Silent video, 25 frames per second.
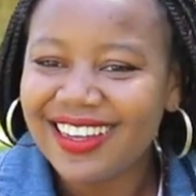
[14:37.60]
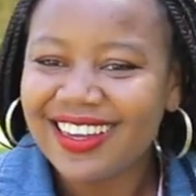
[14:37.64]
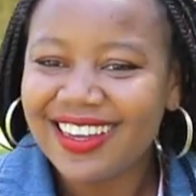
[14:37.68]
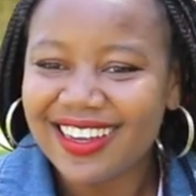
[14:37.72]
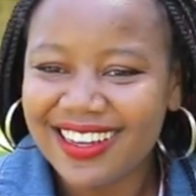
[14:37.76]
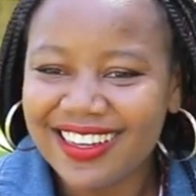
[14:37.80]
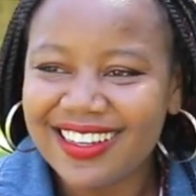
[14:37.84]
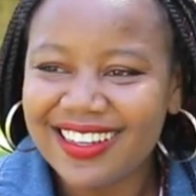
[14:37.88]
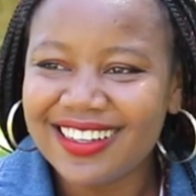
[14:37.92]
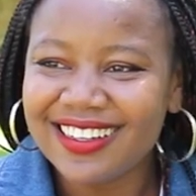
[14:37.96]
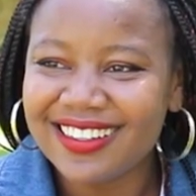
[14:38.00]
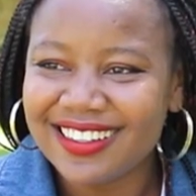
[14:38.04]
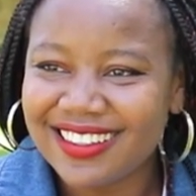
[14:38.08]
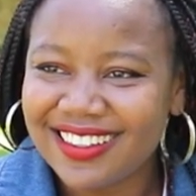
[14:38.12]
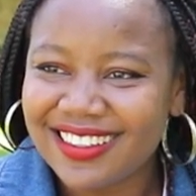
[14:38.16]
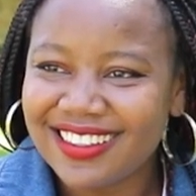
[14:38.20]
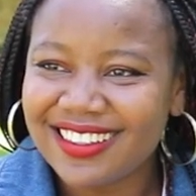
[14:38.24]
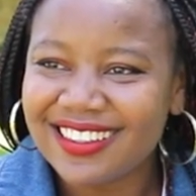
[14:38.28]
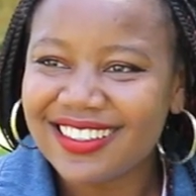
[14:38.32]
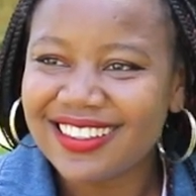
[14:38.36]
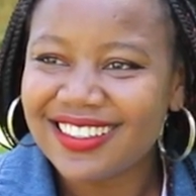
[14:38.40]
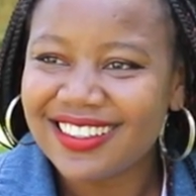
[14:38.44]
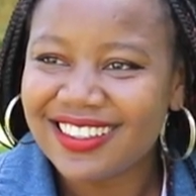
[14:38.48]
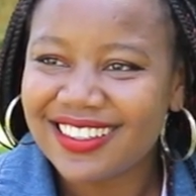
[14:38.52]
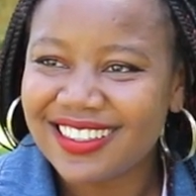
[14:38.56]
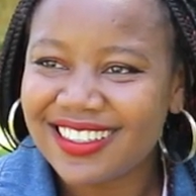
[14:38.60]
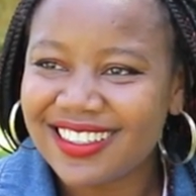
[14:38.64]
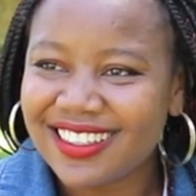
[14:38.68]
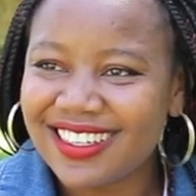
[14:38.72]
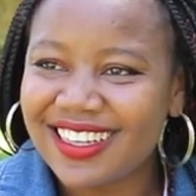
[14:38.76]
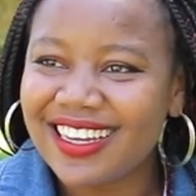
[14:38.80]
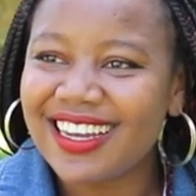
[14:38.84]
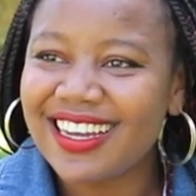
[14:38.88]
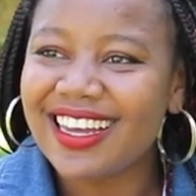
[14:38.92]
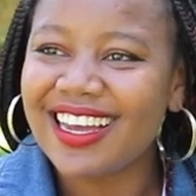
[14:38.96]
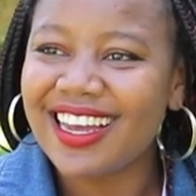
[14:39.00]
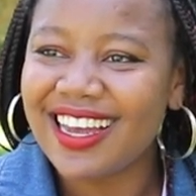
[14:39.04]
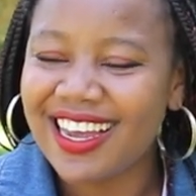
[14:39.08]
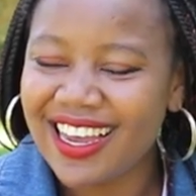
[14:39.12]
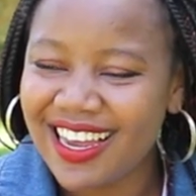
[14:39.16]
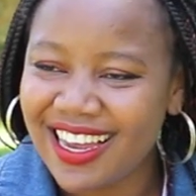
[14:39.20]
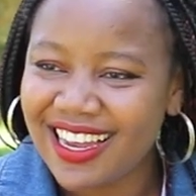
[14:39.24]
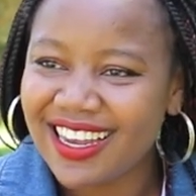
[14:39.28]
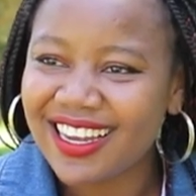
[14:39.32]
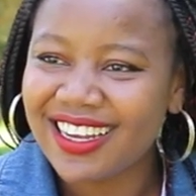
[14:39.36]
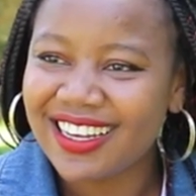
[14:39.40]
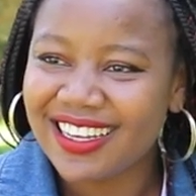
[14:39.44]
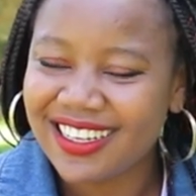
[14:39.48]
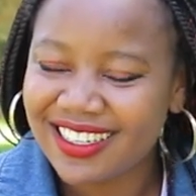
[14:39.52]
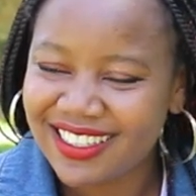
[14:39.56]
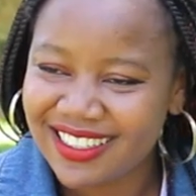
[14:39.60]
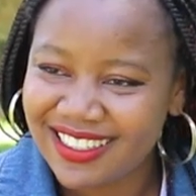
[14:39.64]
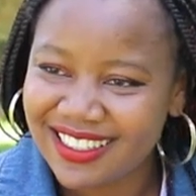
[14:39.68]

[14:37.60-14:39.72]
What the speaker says: na nyumba si 3 bedroom lazima